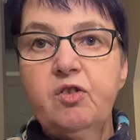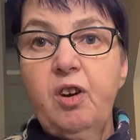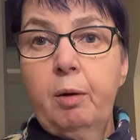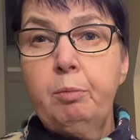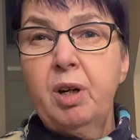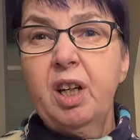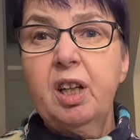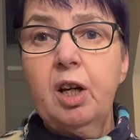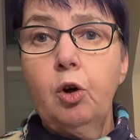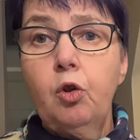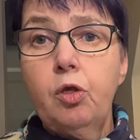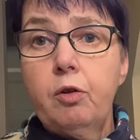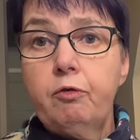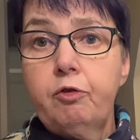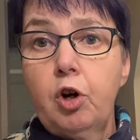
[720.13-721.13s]
fabric
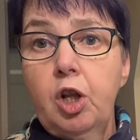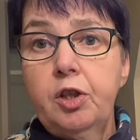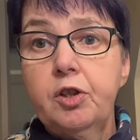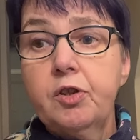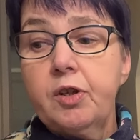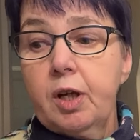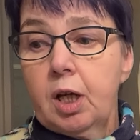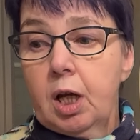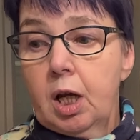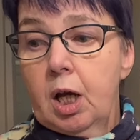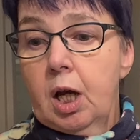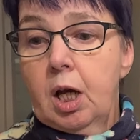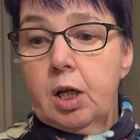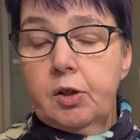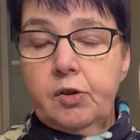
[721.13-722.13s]
on the front.
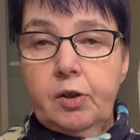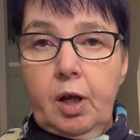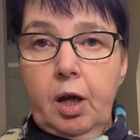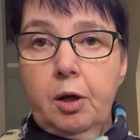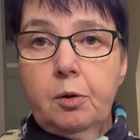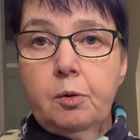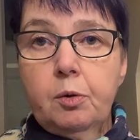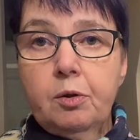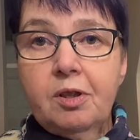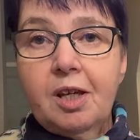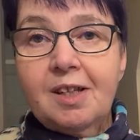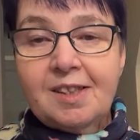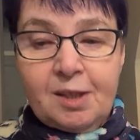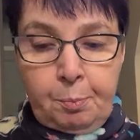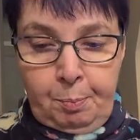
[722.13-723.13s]
So
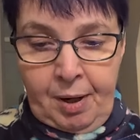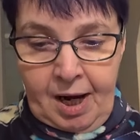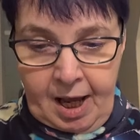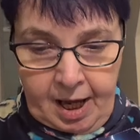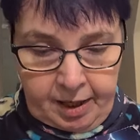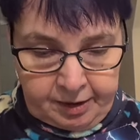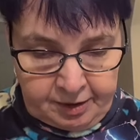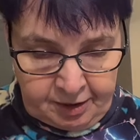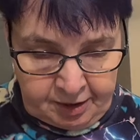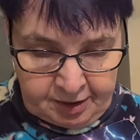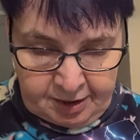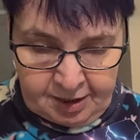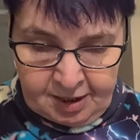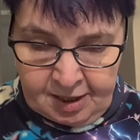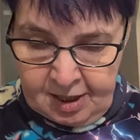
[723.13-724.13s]
that's the plan.
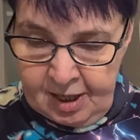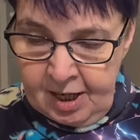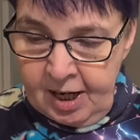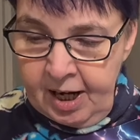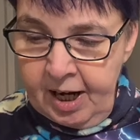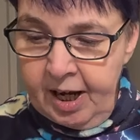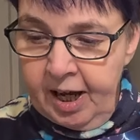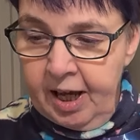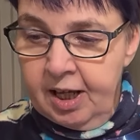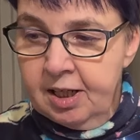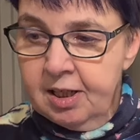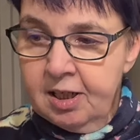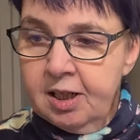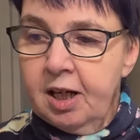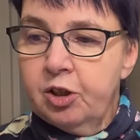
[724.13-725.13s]

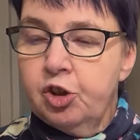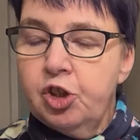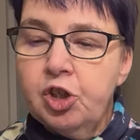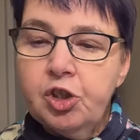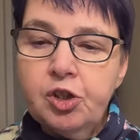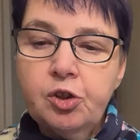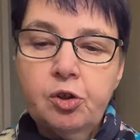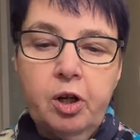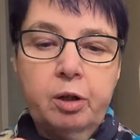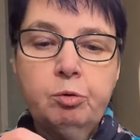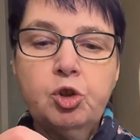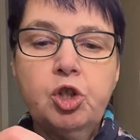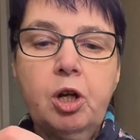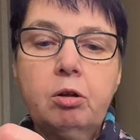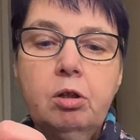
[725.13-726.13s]
And I just thought I would
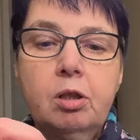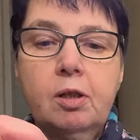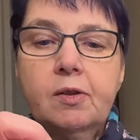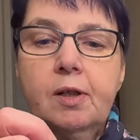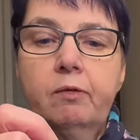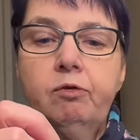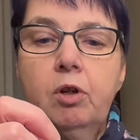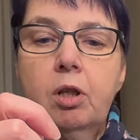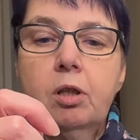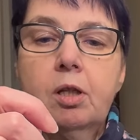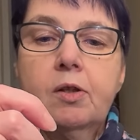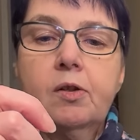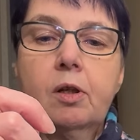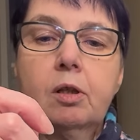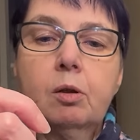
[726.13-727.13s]
show you this. I've done
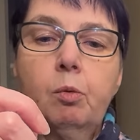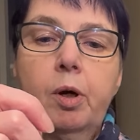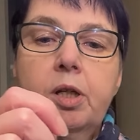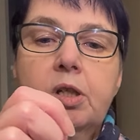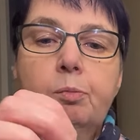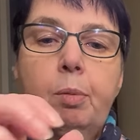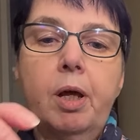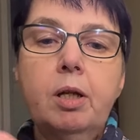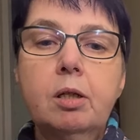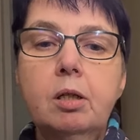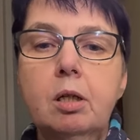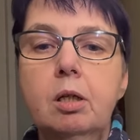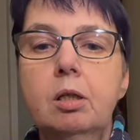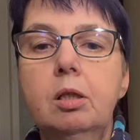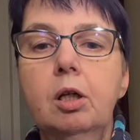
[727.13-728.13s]
this on the waistband
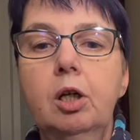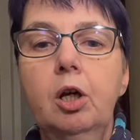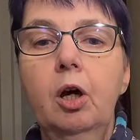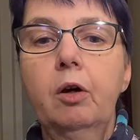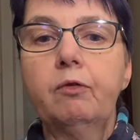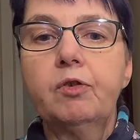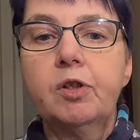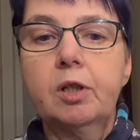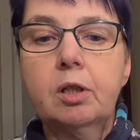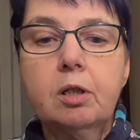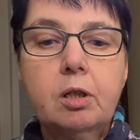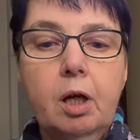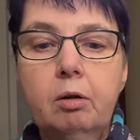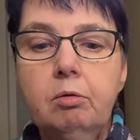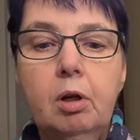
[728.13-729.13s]
and the cuffs, and I
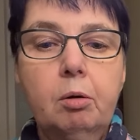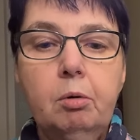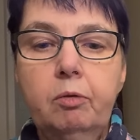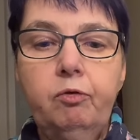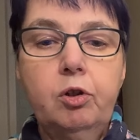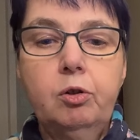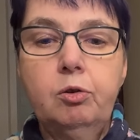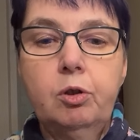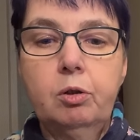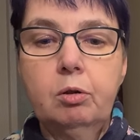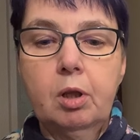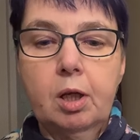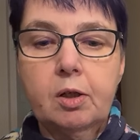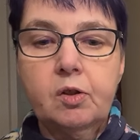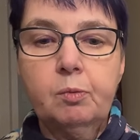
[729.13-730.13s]
don't know if you do
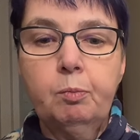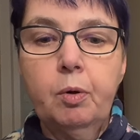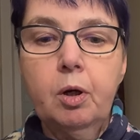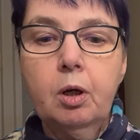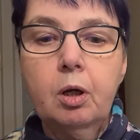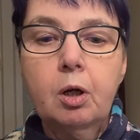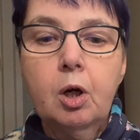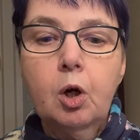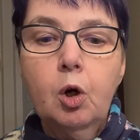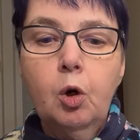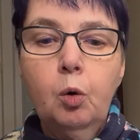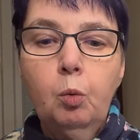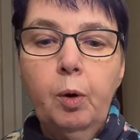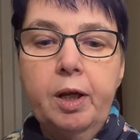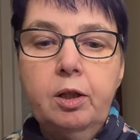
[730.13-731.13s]
this, but
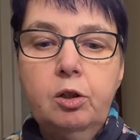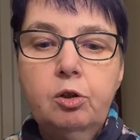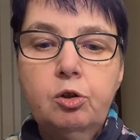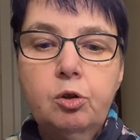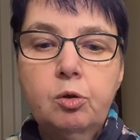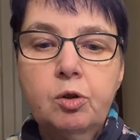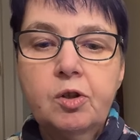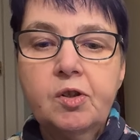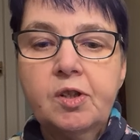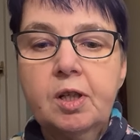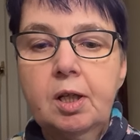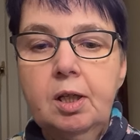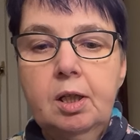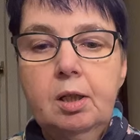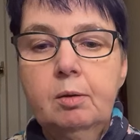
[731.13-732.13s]
when you do the
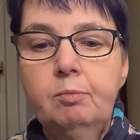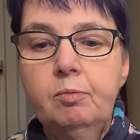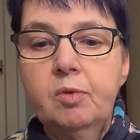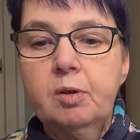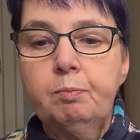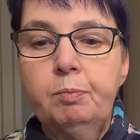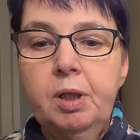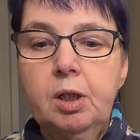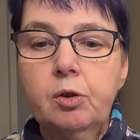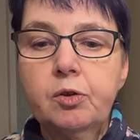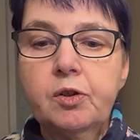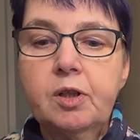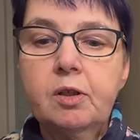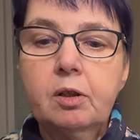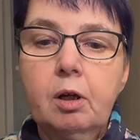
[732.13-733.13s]
seams,
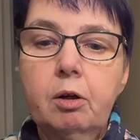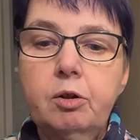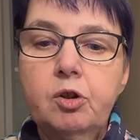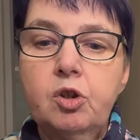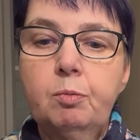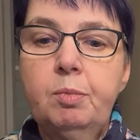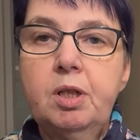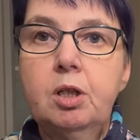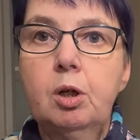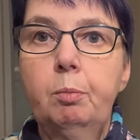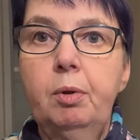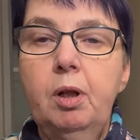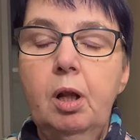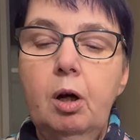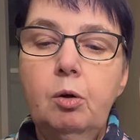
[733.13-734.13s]
because it's going to be
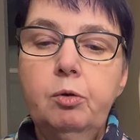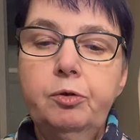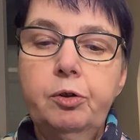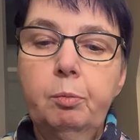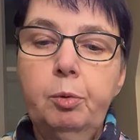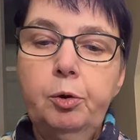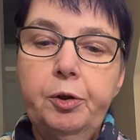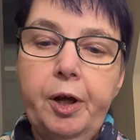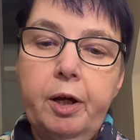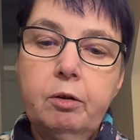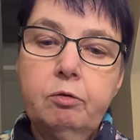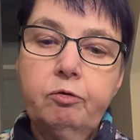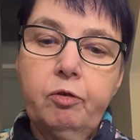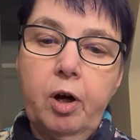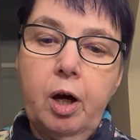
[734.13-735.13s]
doubled
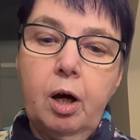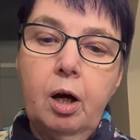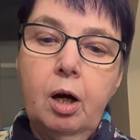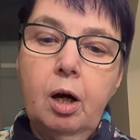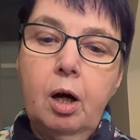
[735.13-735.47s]
over,